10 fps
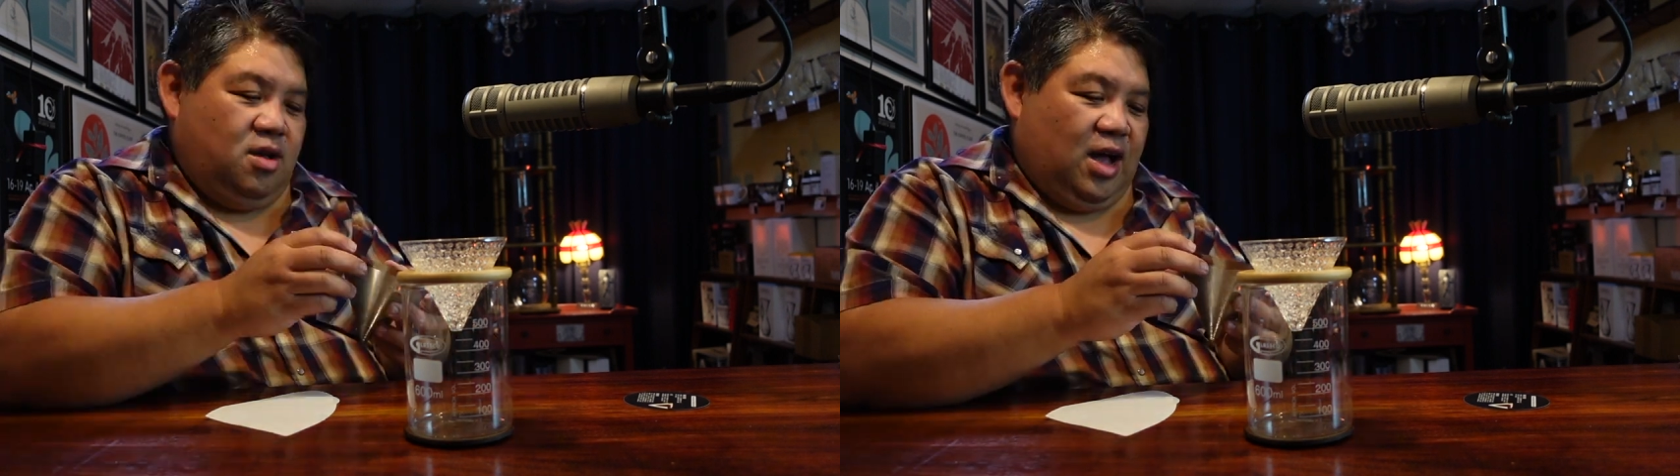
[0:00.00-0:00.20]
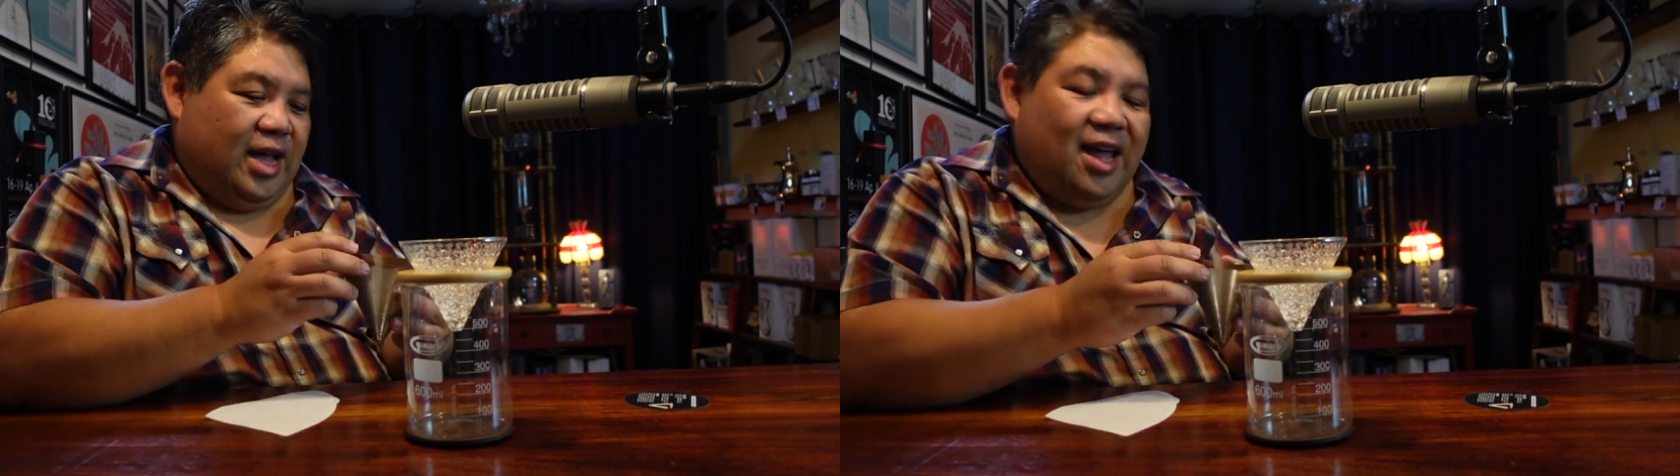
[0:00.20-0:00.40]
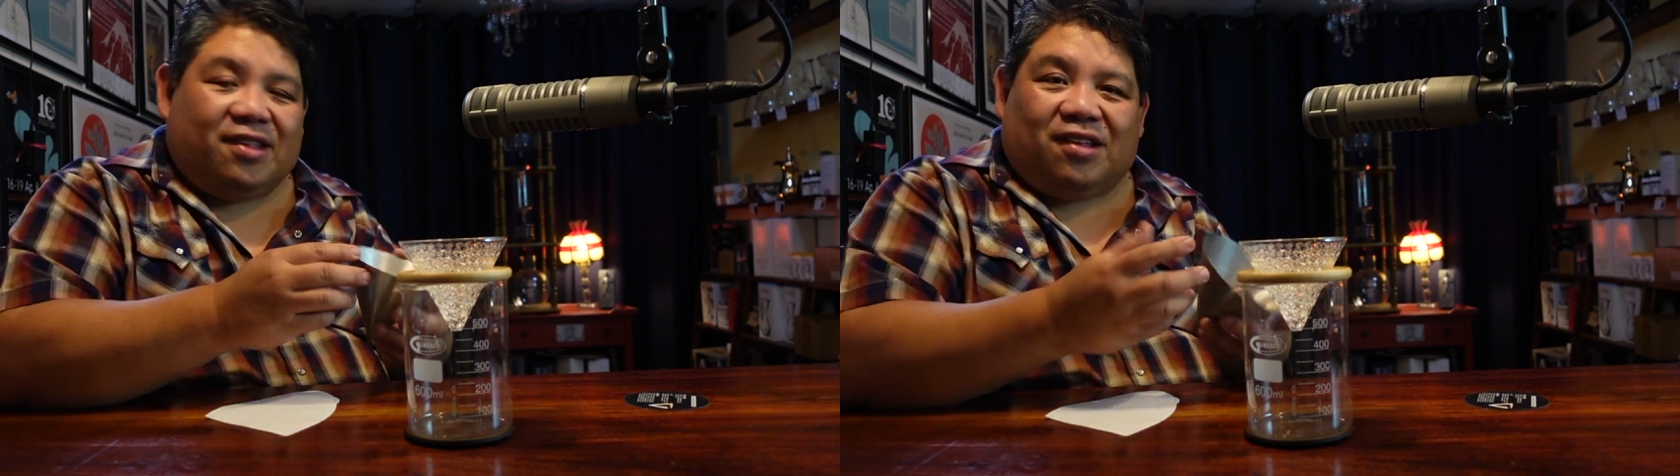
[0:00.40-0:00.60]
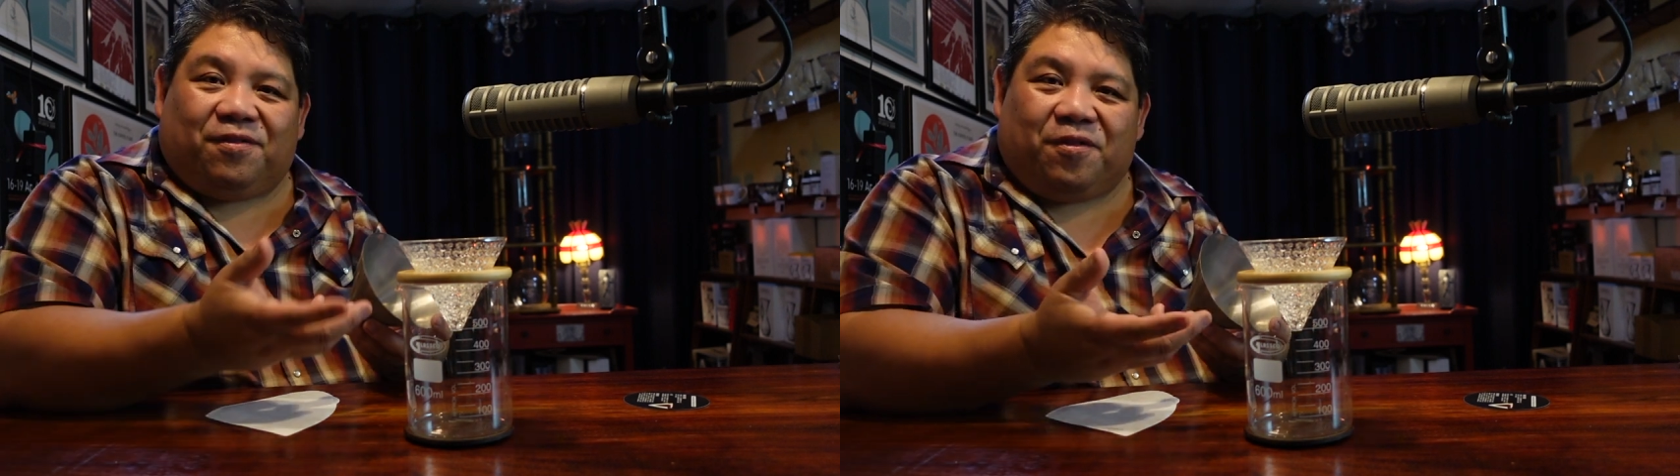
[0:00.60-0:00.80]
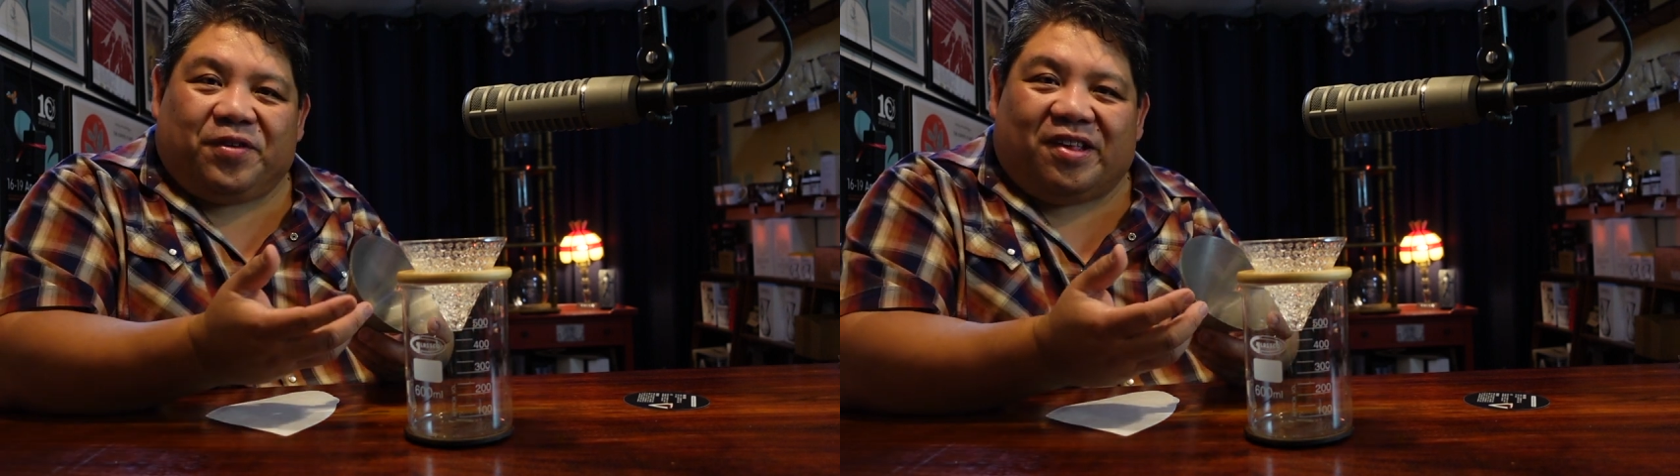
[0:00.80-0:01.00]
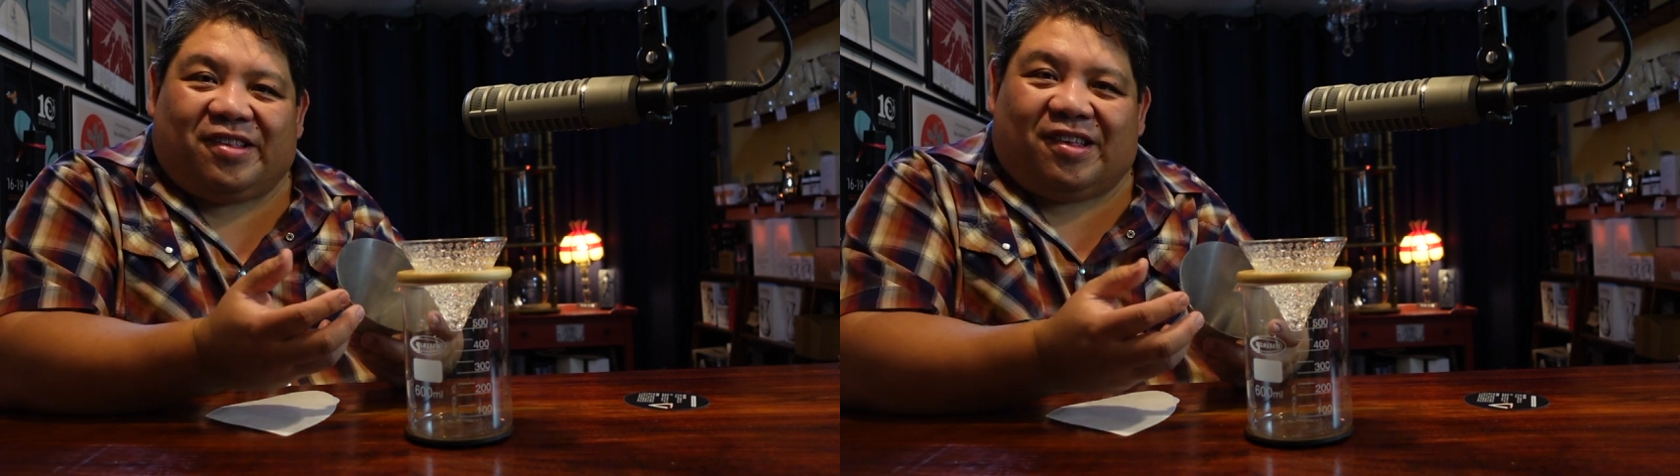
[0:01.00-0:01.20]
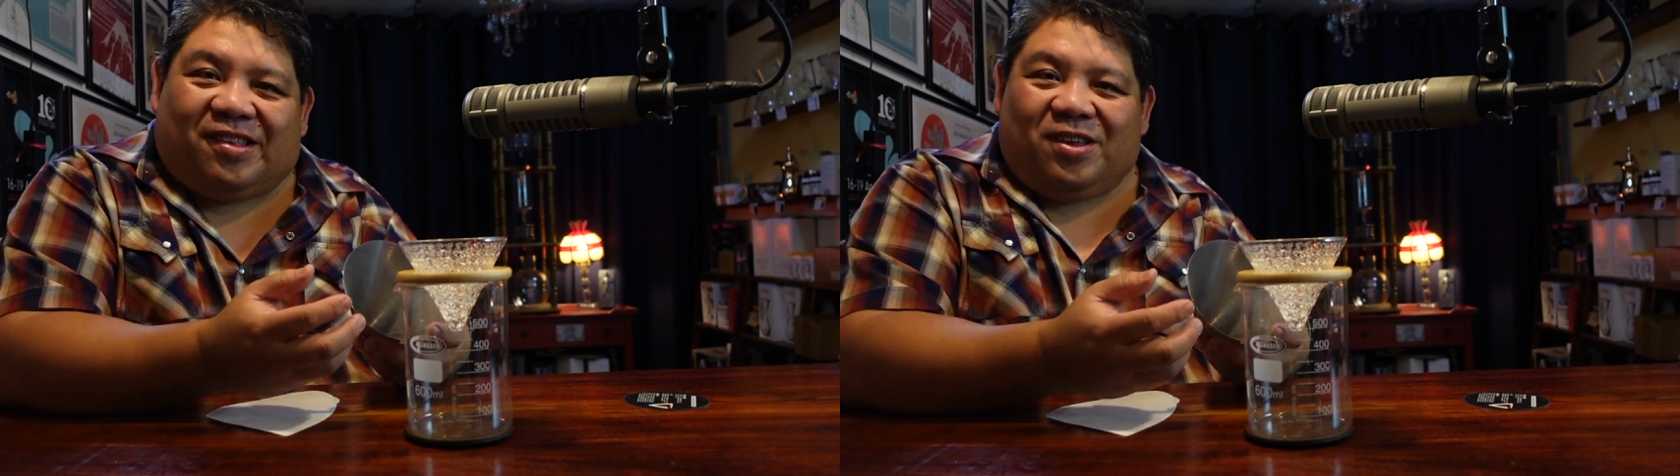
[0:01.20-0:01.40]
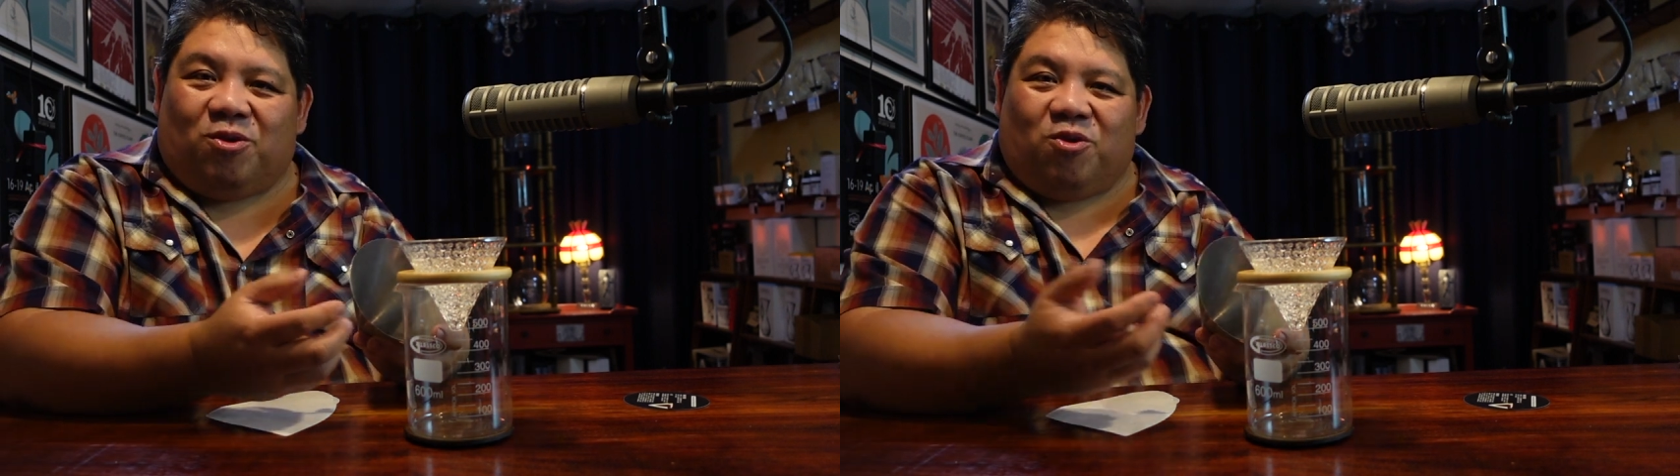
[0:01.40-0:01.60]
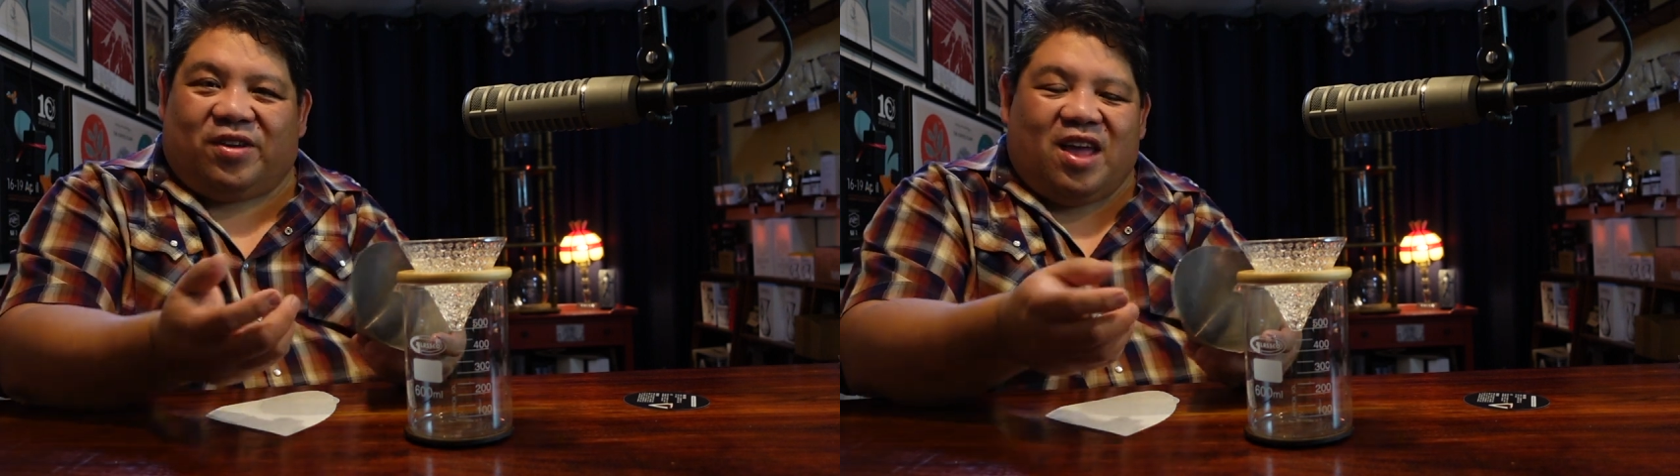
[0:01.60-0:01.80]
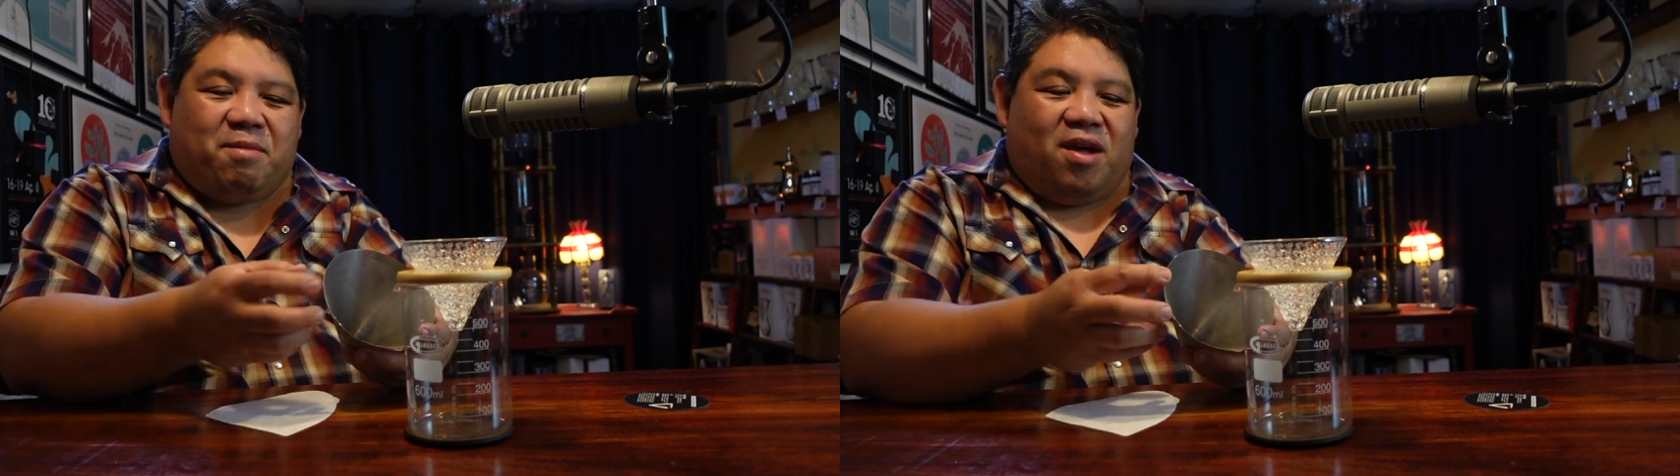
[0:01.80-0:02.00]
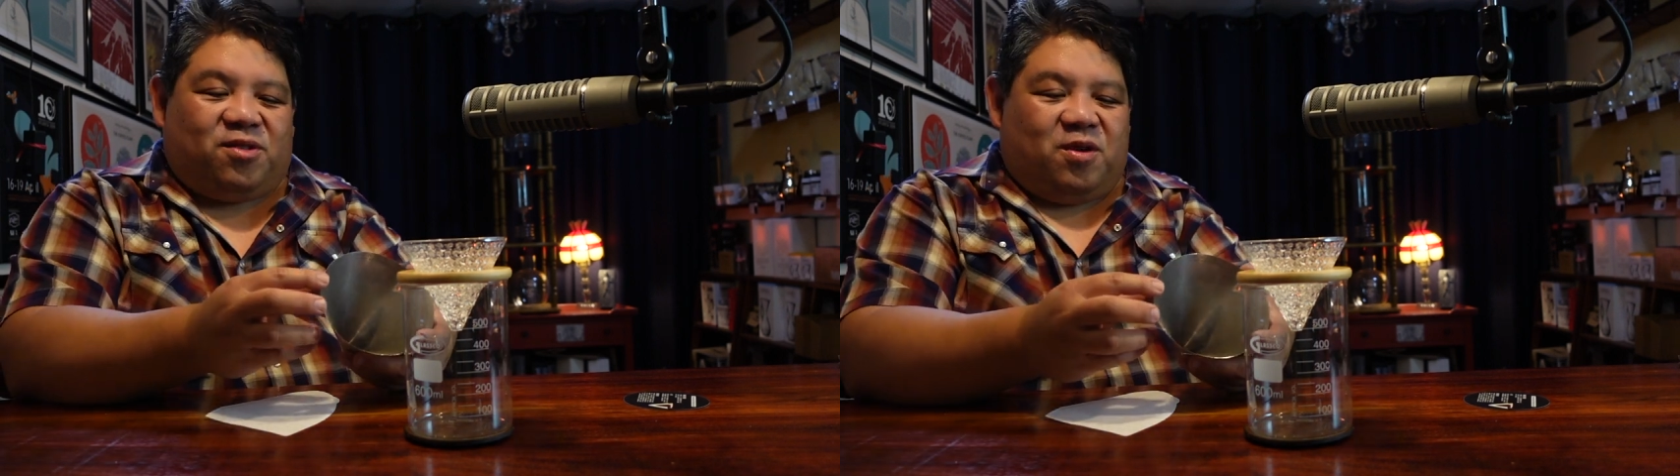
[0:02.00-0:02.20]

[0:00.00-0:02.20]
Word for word: I guess it's for V sixty or Chemex,